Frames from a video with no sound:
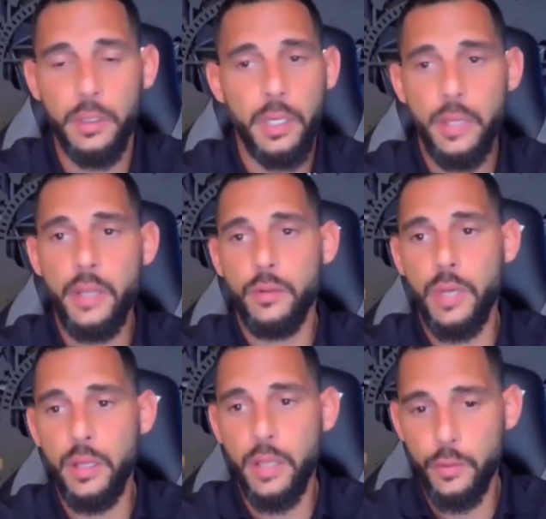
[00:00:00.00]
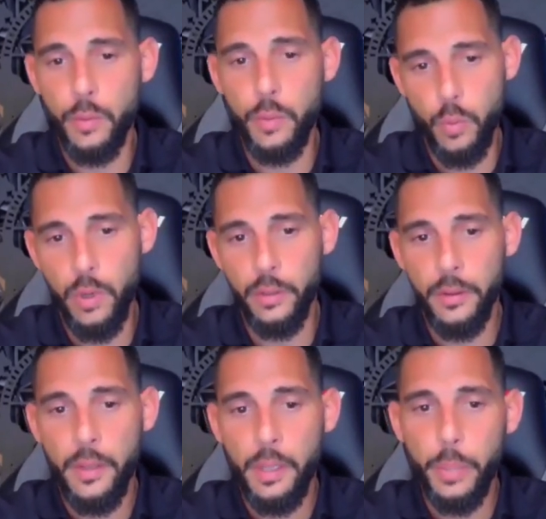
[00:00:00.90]
And that's okay. That's what we want.
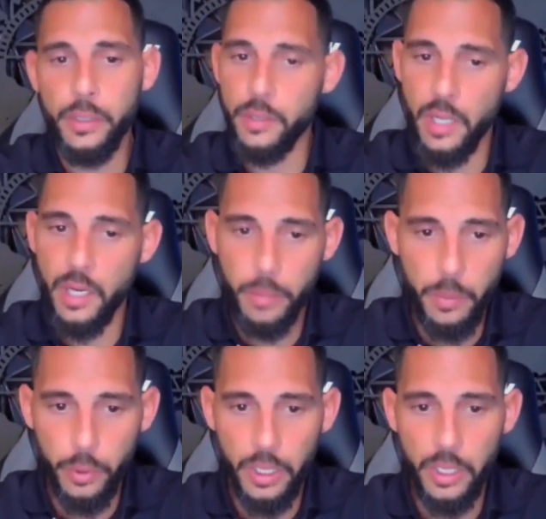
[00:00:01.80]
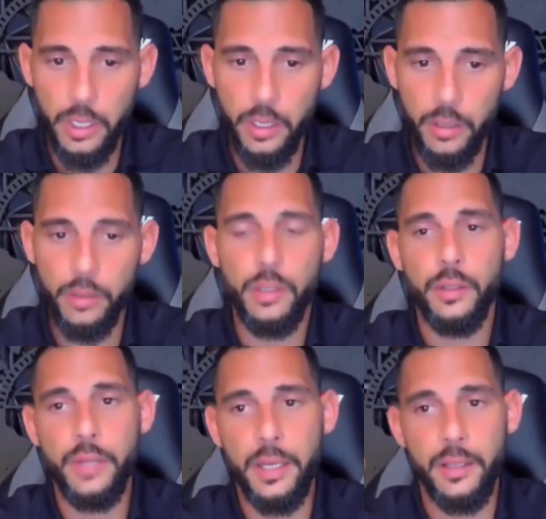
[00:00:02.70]
But there's a lot of people in here
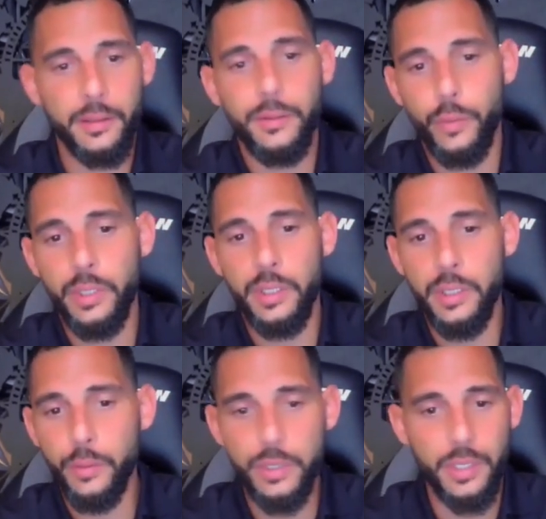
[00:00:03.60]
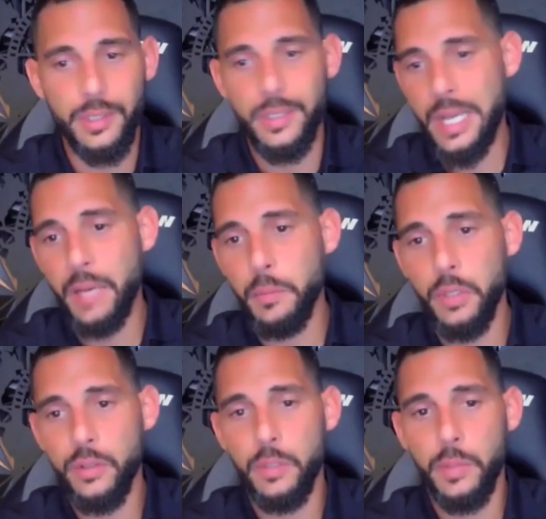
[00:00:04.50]
that really it was just the timing
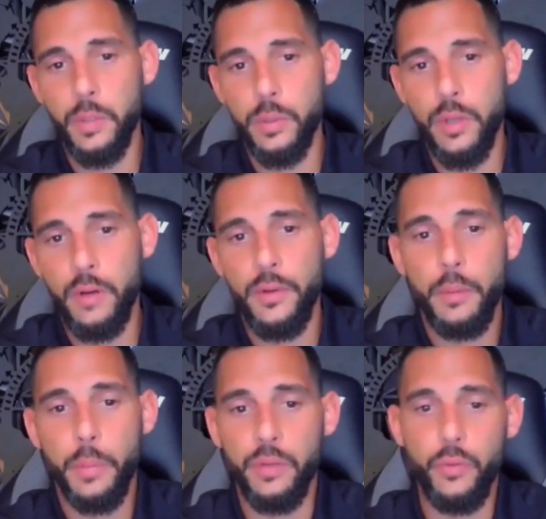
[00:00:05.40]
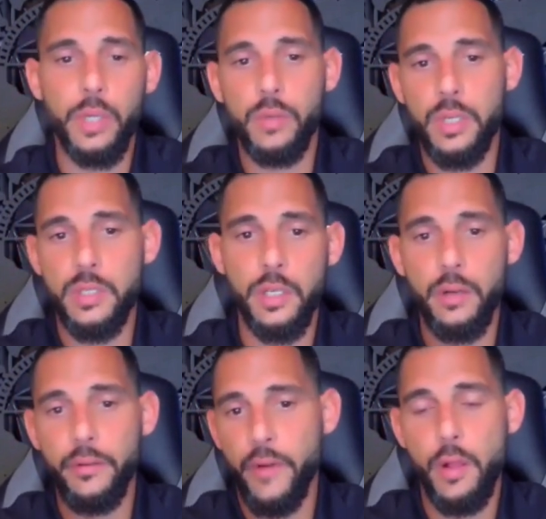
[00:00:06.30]
or something was off. But if we don't continue
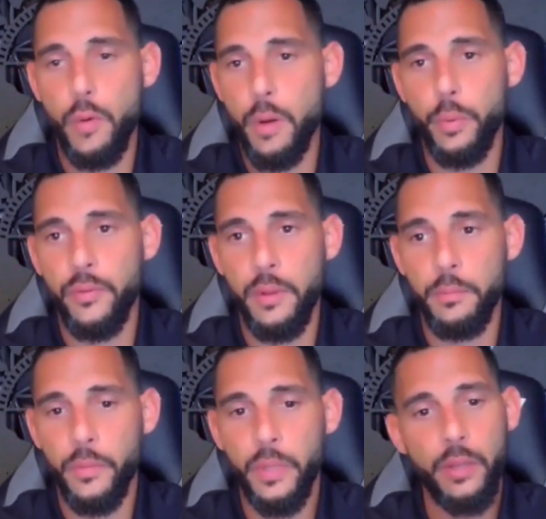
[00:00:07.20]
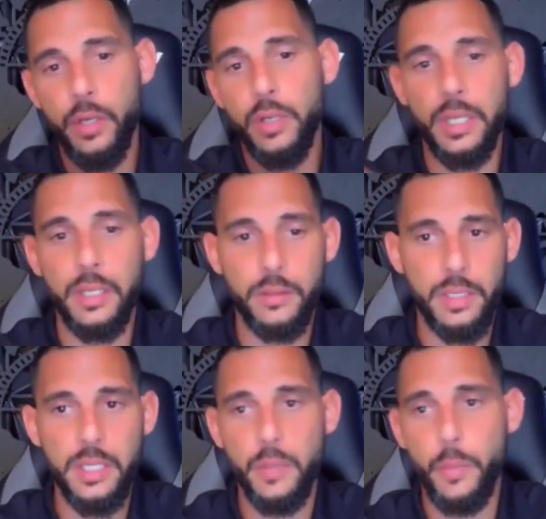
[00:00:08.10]
to follow up with them, they're going to
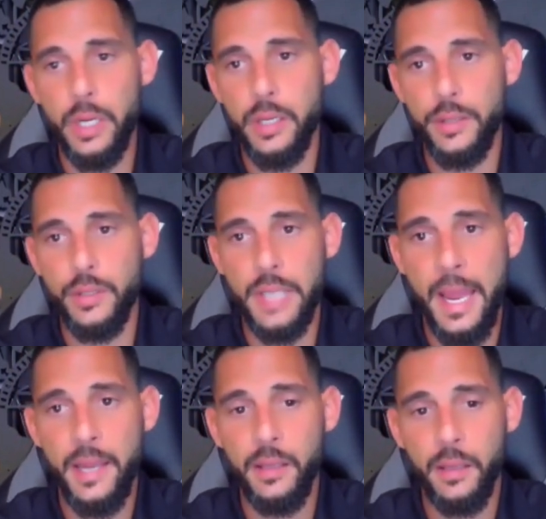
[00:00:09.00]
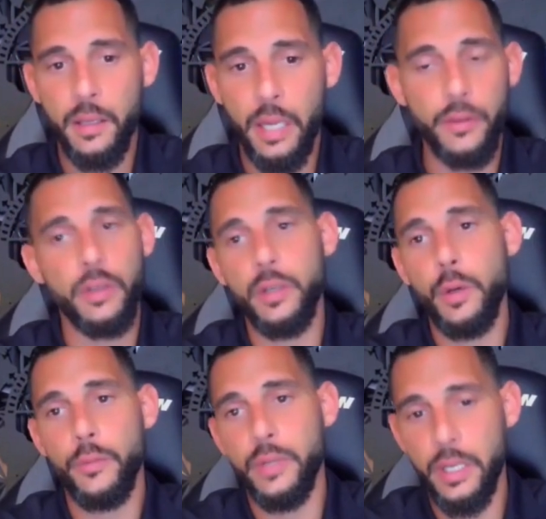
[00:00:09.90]
see somebody else's ad and they're going to
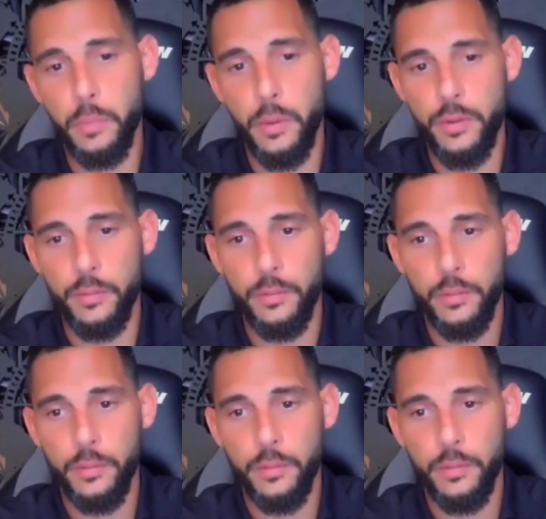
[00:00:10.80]
go with the next person.